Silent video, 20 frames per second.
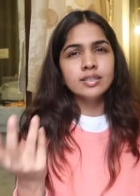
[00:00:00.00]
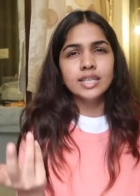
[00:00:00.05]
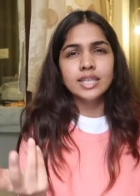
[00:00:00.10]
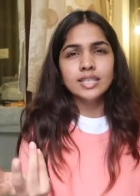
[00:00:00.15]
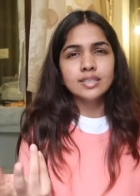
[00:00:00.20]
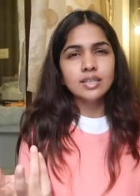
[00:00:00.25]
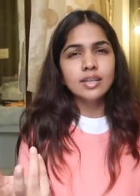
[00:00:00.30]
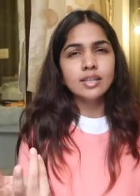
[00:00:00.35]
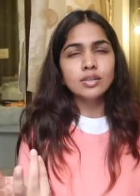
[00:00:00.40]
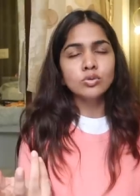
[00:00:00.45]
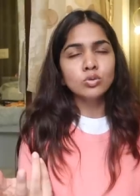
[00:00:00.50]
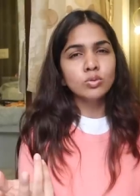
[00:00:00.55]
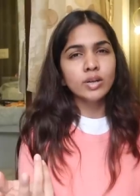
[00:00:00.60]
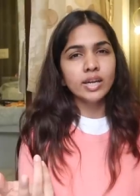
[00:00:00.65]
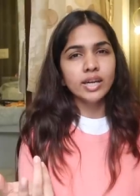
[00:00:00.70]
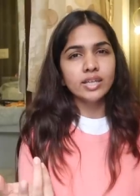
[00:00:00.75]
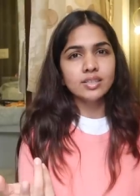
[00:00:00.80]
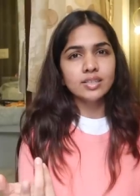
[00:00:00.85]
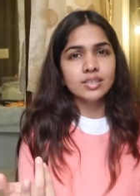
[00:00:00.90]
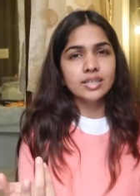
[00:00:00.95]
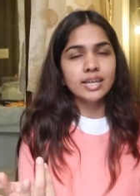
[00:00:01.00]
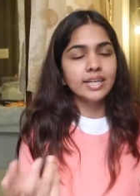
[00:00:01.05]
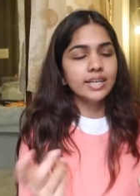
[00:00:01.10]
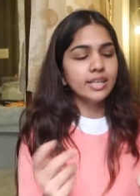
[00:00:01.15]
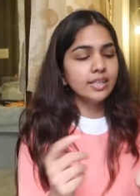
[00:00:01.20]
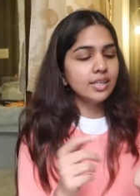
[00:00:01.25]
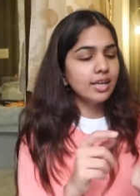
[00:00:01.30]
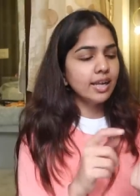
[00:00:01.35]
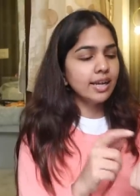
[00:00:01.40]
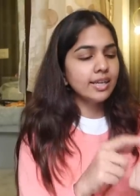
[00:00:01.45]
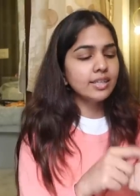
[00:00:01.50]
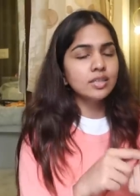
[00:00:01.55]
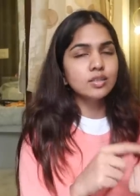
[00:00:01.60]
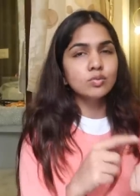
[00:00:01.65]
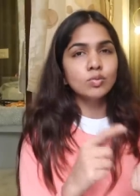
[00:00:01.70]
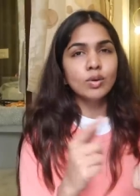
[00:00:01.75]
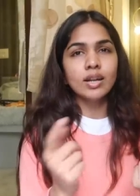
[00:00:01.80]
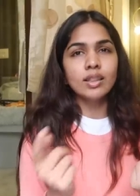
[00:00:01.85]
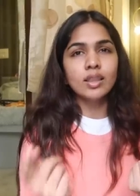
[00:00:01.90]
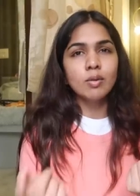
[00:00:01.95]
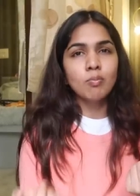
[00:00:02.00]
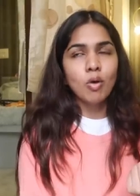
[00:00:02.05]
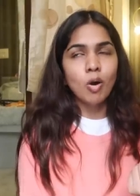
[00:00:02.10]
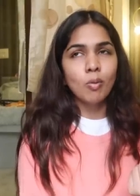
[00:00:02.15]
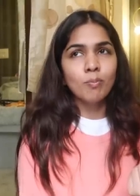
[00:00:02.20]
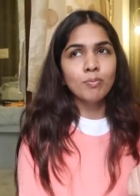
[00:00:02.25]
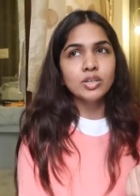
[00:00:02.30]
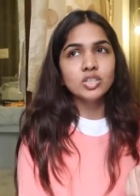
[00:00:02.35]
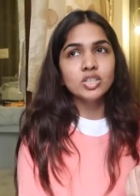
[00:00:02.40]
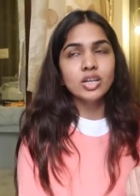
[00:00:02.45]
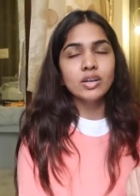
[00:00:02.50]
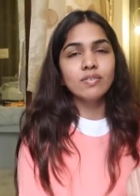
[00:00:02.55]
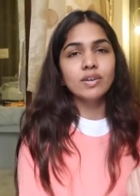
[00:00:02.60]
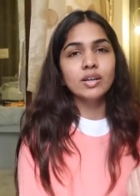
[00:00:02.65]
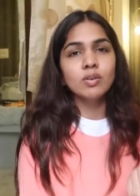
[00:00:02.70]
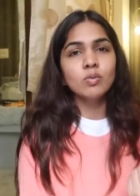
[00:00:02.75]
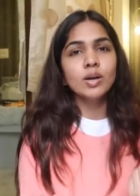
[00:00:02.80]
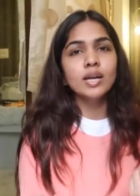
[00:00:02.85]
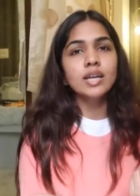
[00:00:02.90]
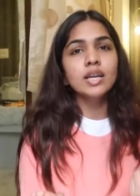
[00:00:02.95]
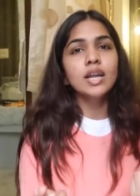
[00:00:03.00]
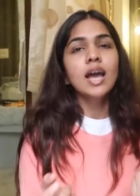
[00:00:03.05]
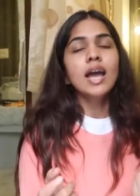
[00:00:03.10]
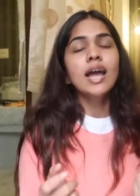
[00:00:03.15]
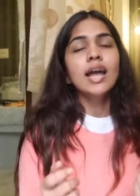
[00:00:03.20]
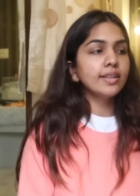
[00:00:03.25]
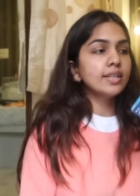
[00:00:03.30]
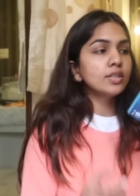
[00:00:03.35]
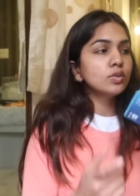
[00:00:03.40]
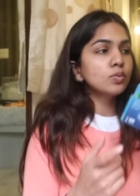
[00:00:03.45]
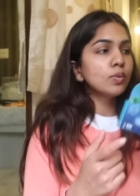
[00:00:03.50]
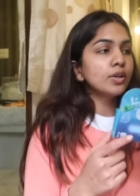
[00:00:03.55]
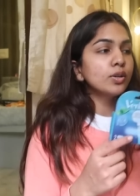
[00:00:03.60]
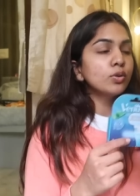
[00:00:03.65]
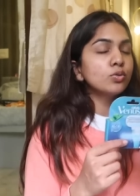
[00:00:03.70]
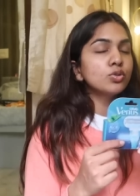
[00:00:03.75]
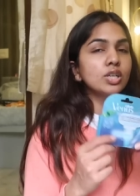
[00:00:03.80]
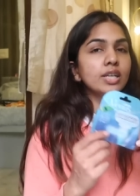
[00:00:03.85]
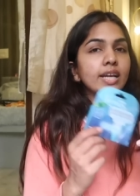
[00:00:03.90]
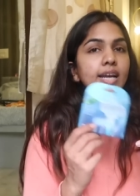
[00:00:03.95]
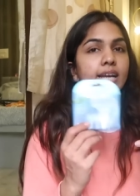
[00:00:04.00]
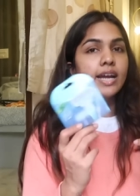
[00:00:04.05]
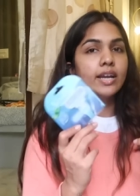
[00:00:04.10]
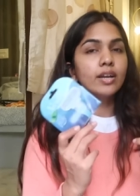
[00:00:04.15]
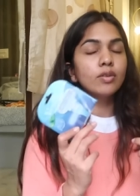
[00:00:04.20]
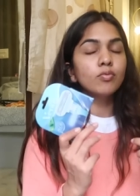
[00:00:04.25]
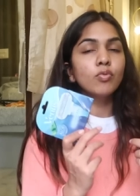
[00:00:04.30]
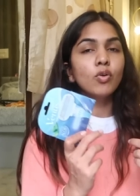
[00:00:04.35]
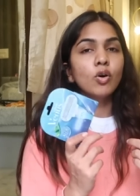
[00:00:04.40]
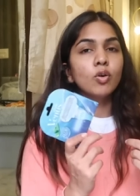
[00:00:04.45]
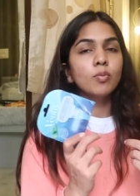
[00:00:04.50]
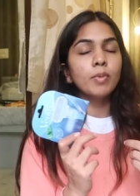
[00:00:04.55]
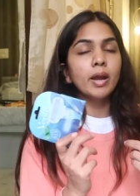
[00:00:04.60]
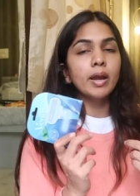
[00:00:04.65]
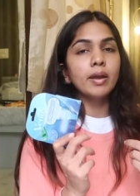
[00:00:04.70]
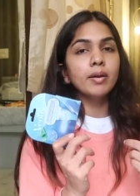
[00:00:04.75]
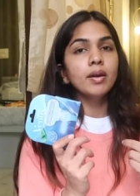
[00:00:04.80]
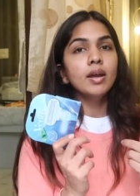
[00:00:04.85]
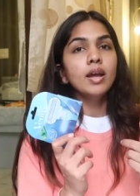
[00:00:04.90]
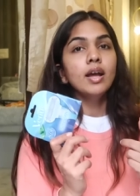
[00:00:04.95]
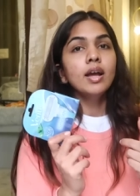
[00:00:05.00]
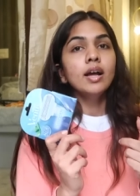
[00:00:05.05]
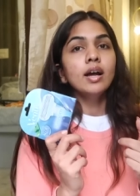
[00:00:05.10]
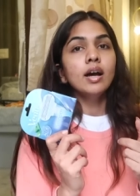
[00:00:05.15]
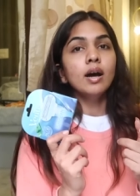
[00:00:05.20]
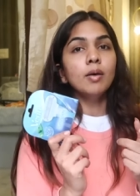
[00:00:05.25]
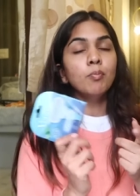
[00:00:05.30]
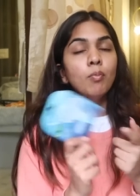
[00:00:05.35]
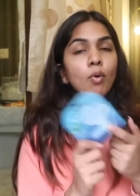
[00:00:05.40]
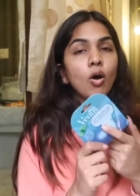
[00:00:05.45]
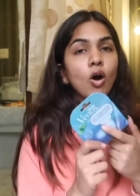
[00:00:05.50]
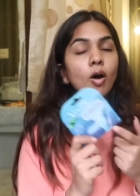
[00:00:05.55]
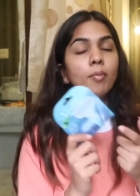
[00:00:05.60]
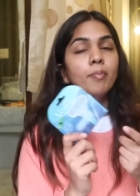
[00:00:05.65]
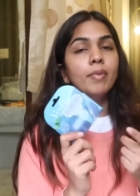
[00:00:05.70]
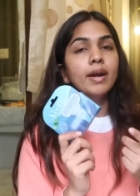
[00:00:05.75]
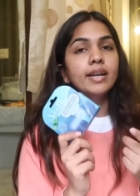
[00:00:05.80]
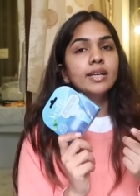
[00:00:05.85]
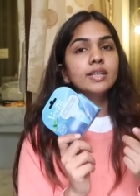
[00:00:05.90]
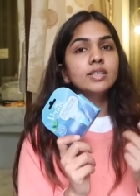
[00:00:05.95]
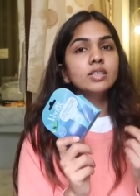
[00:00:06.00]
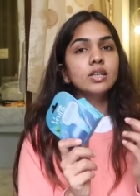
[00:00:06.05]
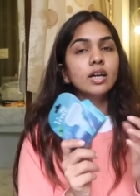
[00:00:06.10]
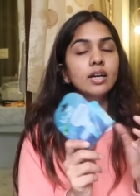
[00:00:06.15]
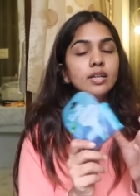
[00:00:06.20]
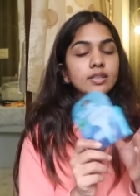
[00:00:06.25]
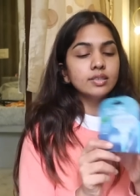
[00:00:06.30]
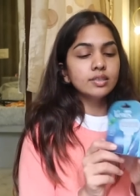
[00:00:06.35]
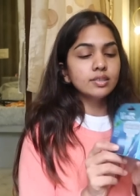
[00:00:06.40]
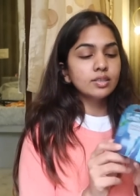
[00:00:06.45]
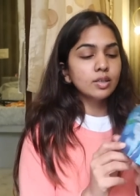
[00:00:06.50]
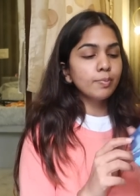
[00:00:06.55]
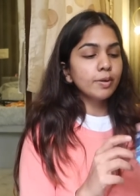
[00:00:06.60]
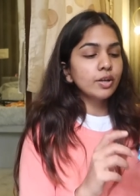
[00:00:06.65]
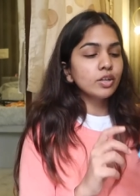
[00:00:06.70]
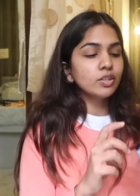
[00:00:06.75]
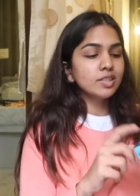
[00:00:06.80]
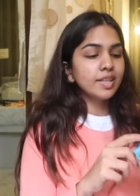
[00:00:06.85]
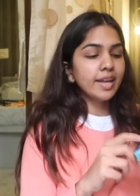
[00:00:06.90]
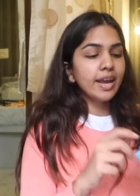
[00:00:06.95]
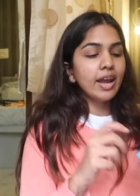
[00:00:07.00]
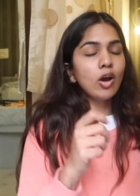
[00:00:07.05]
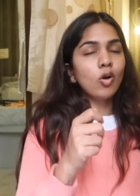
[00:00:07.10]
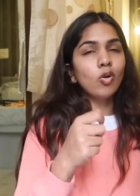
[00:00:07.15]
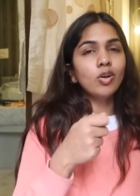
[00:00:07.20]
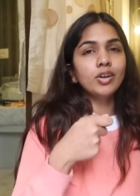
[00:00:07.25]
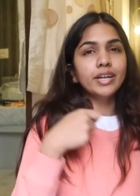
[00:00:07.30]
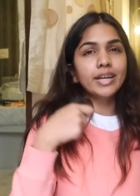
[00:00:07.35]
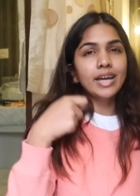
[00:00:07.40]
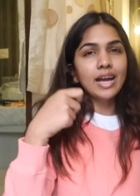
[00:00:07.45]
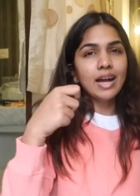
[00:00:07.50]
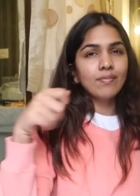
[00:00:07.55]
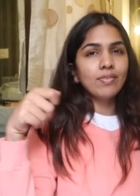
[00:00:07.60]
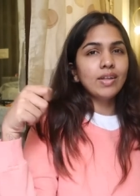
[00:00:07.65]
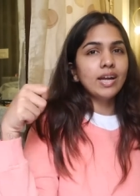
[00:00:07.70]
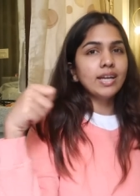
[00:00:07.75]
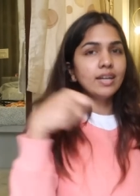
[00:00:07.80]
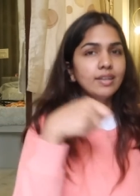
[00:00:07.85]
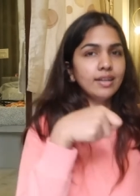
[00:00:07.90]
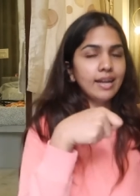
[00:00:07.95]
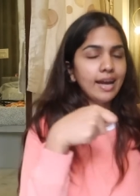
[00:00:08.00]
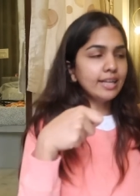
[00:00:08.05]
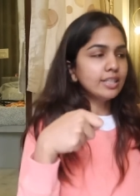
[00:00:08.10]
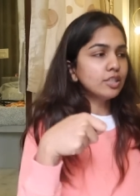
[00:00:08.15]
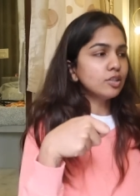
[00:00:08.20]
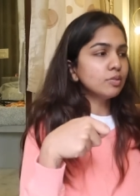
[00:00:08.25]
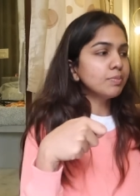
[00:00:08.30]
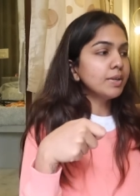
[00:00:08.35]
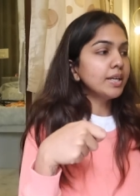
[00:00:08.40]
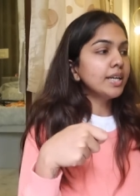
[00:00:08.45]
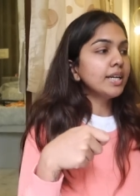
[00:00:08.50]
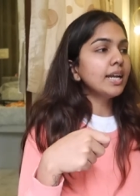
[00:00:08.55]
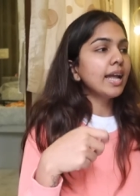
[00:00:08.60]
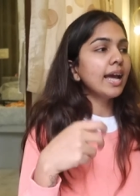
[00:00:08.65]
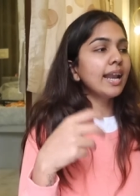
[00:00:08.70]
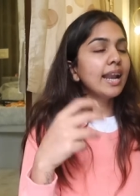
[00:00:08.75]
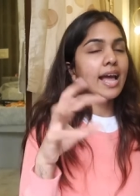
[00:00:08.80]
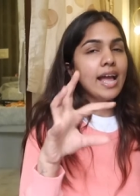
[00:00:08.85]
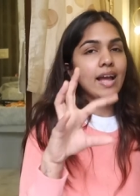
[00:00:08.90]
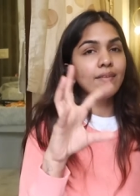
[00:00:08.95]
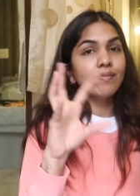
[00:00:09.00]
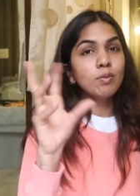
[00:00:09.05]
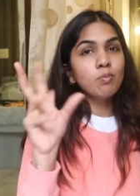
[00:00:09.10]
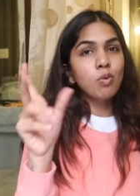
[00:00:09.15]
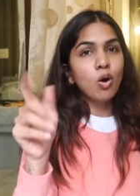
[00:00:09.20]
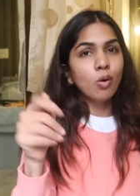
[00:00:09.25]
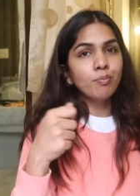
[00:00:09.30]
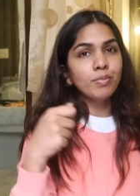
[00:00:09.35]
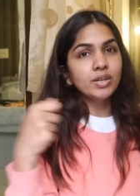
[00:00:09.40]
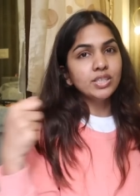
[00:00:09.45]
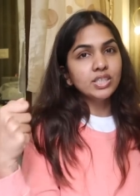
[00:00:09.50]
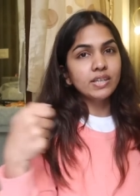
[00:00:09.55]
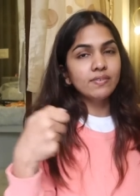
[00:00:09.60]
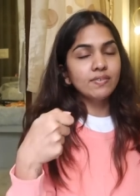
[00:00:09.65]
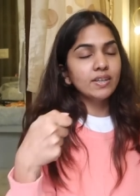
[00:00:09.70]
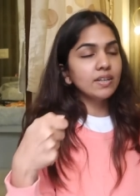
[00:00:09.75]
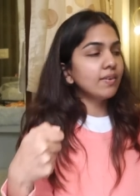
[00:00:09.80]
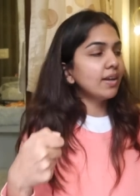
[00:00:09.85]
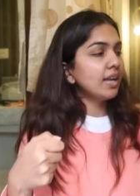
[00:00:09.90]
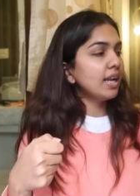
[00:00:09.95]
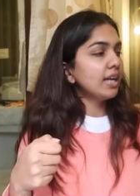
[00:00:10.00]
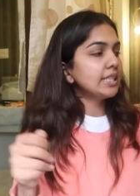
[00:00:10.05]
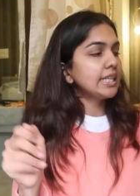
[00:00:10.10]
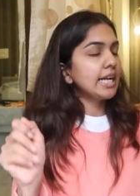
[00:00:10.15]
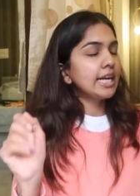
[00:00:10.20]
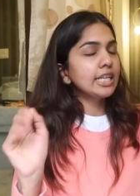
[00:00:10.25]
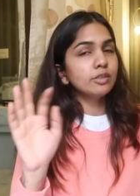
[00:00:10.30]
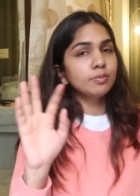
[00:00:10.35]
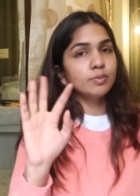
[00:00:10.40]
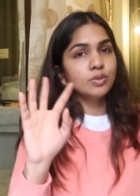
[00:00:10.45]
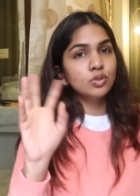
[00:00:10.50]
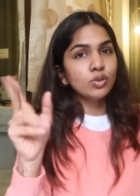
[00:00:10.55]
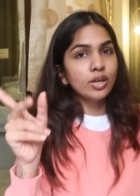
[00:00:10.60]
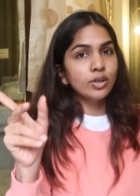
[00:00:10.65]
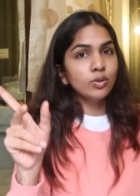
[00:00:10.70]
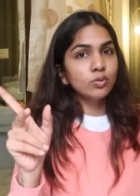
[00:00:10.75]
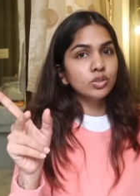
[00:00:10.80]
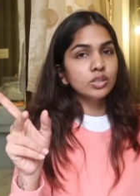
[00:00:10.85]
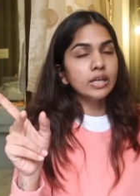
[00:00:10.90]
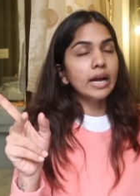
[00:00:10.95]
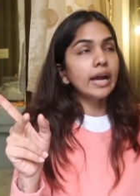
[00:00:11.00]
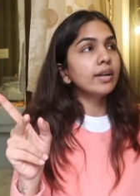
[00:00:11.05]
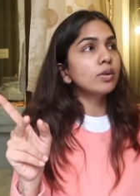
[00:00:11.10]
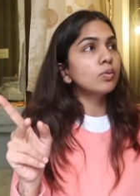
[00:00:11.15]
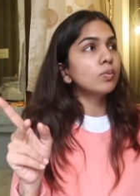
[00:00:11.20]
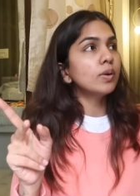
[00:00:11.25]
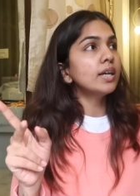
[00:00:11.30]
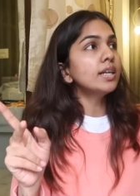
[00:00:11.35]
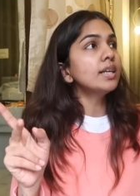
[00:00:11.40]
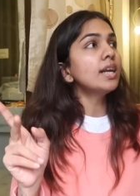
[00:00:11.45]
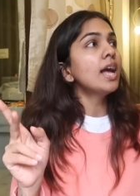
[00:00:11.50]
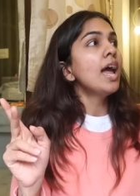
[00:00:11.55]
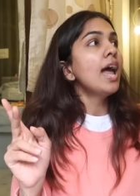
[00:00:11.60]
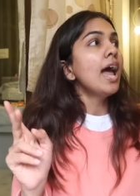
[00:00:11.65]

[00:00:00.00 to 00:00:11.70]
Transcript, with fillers: these are the two razors I really like. This one and the Bombay shaving one. This one usually I get it for my mom and sister, because they already have that attachment, and I have the Bombay shaving wala attachment, so I use that one.